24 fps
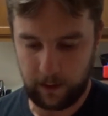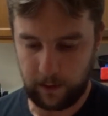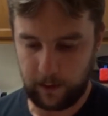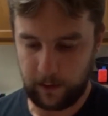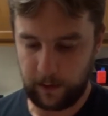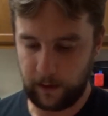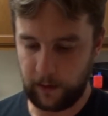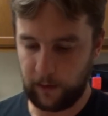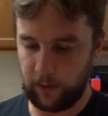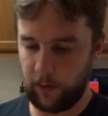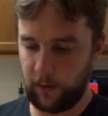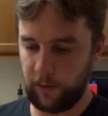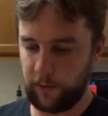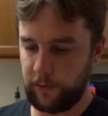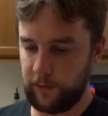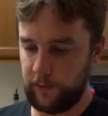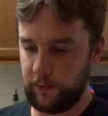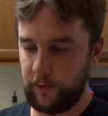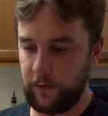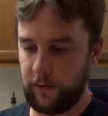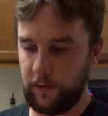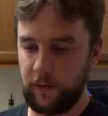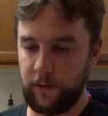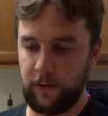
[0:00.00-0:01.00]
King
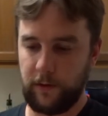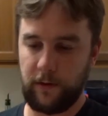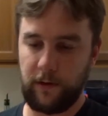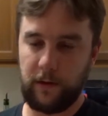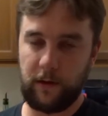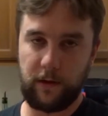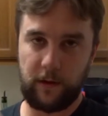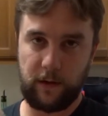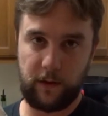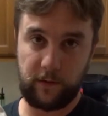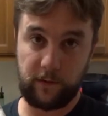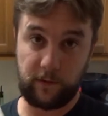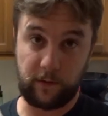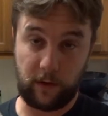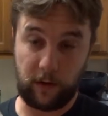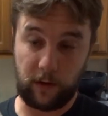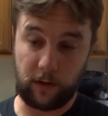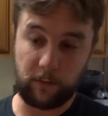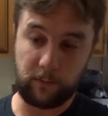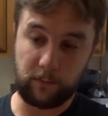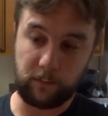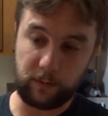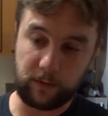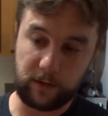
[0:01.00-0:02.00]
Arthur is an
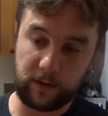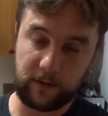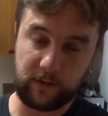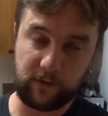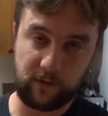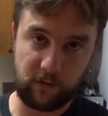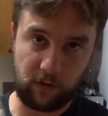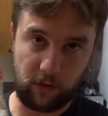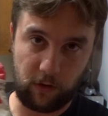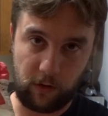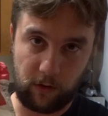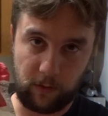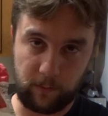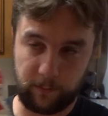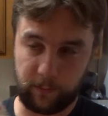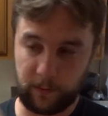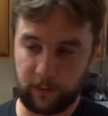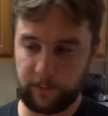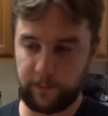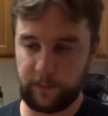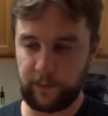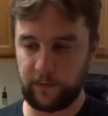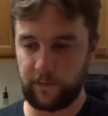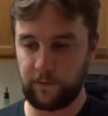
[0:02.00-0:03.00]
unbleached
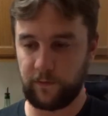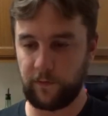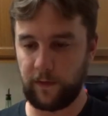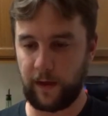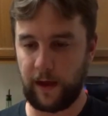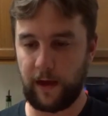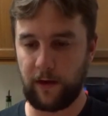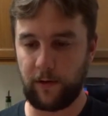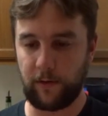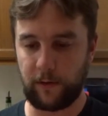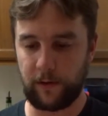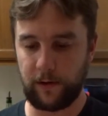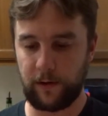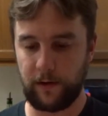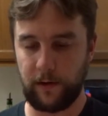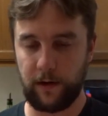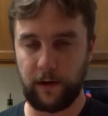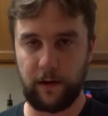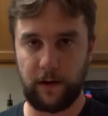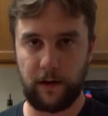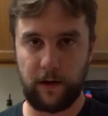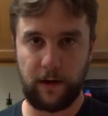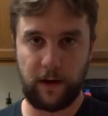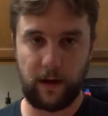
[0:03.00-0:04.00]
all-purpose flour.
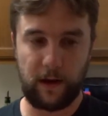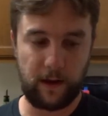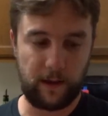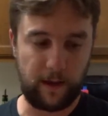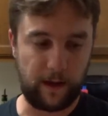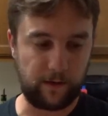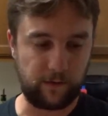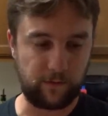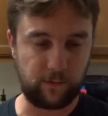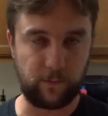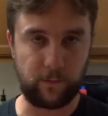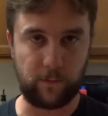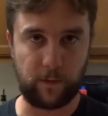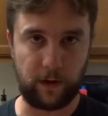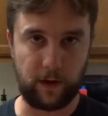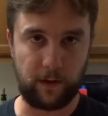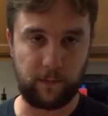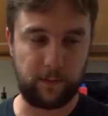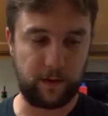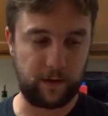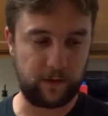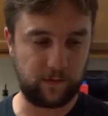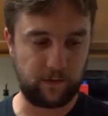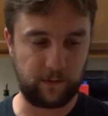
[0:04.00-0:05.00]
That's what
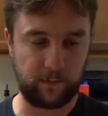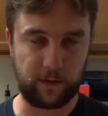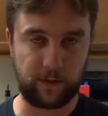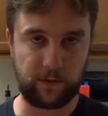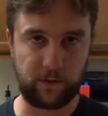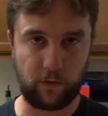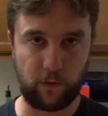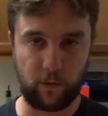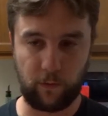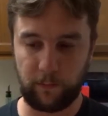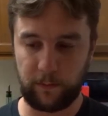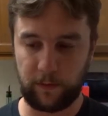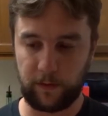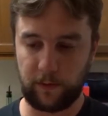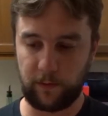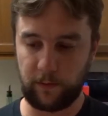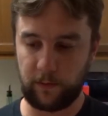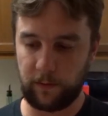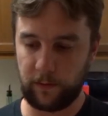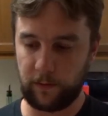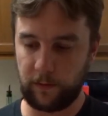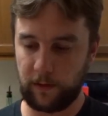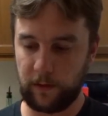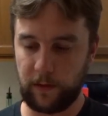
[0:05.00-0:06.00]
I mix. I mix
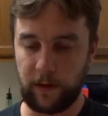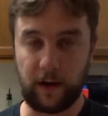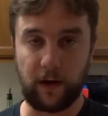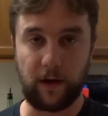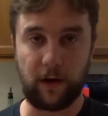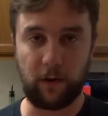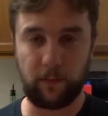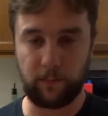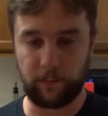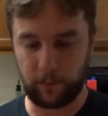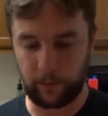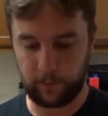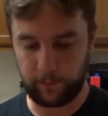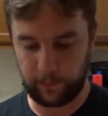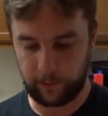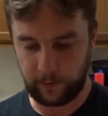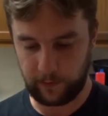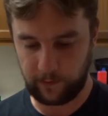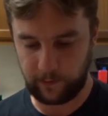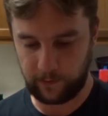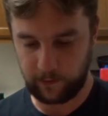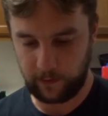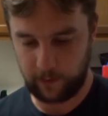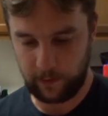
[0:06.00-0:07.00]
wholemeal and
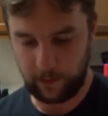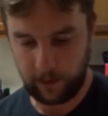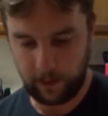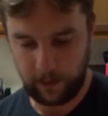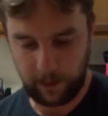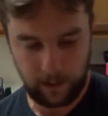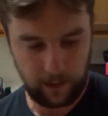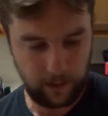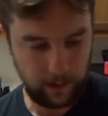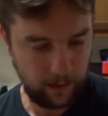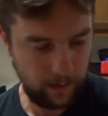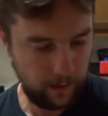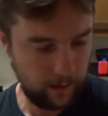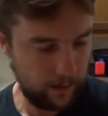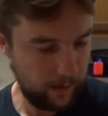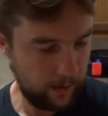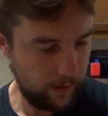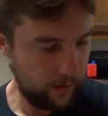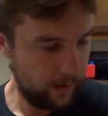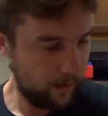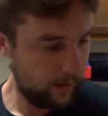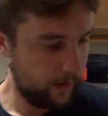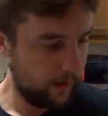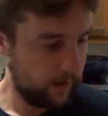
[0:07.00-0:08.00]
all-purpose.
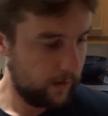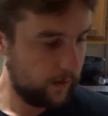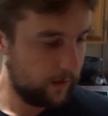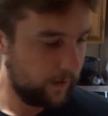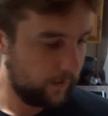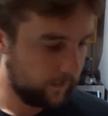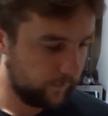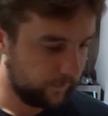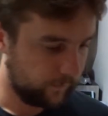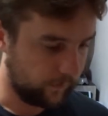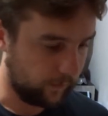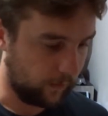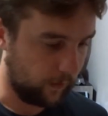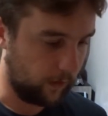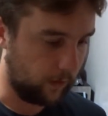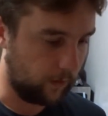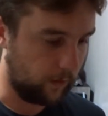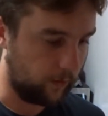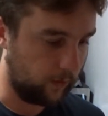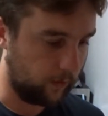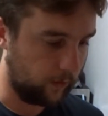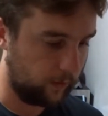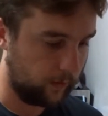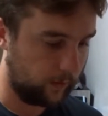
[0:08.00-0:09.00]

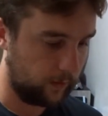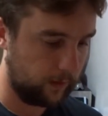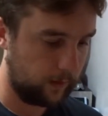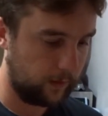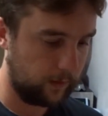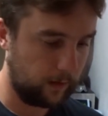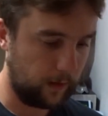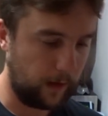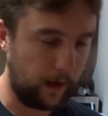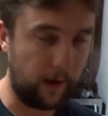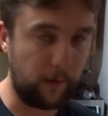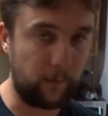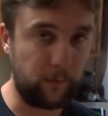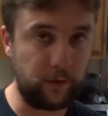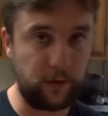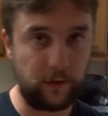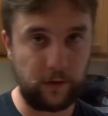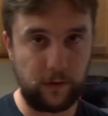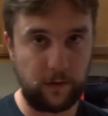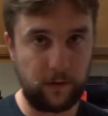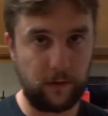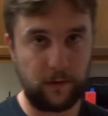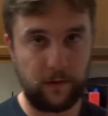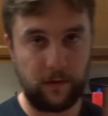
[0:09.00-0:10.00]
So I
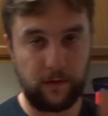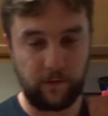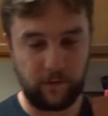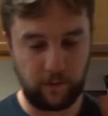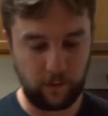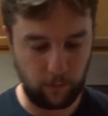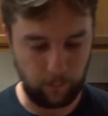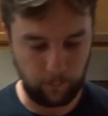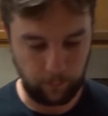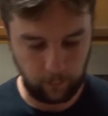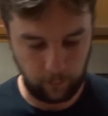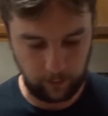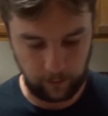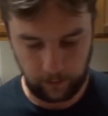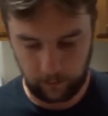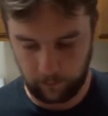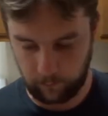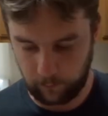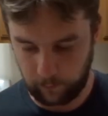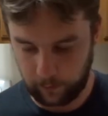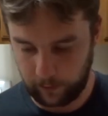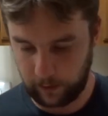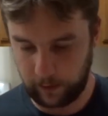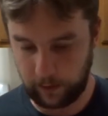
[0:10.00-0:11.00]
wouldn't, there's no point
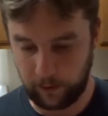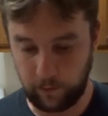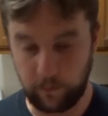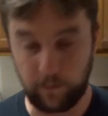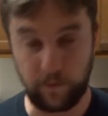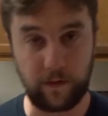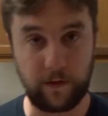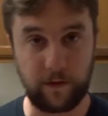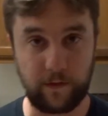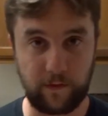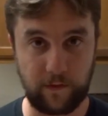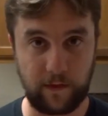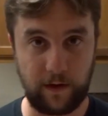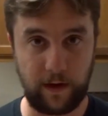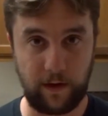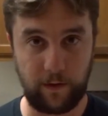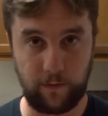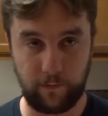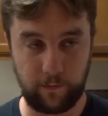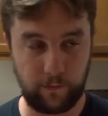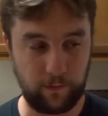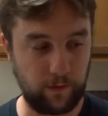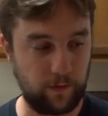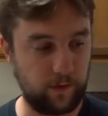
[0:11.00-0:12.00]
in really using the
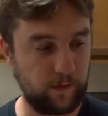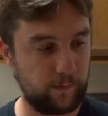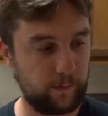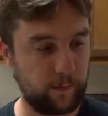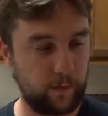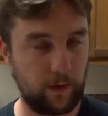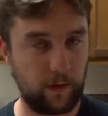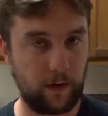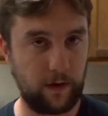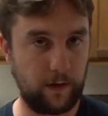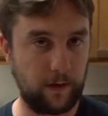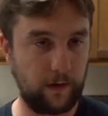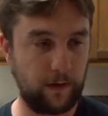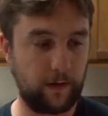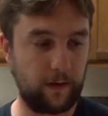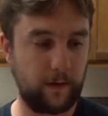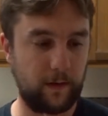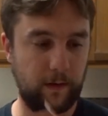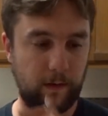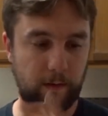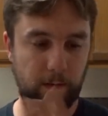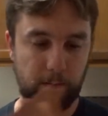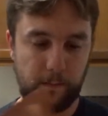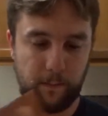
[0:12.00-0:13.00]
scale for this part,
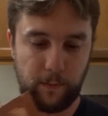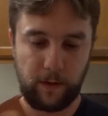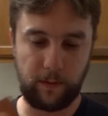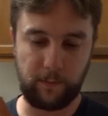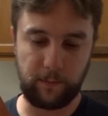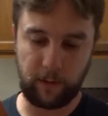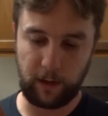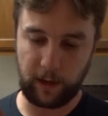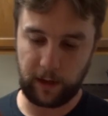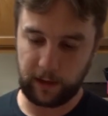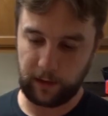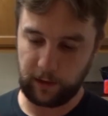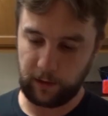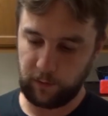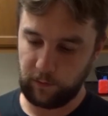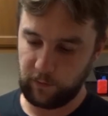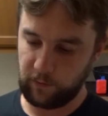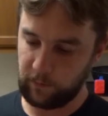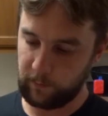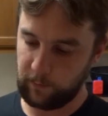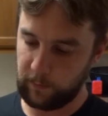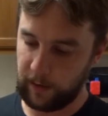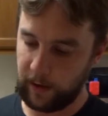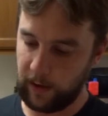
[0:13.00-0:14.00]
but I'm probably going to
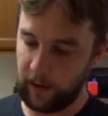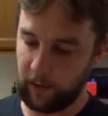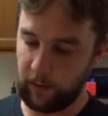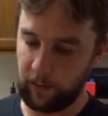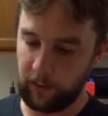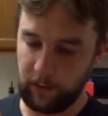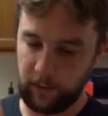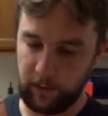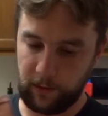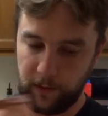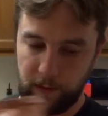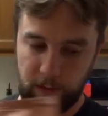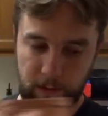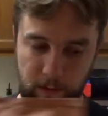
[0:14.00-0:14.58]
use about